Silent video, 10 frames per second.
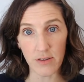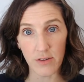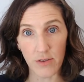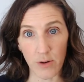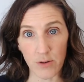
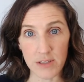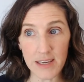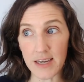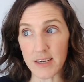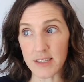those
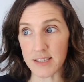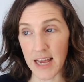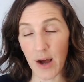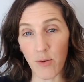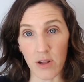links,
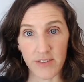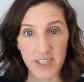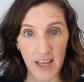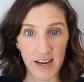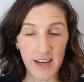now all of a
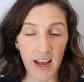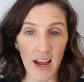sudden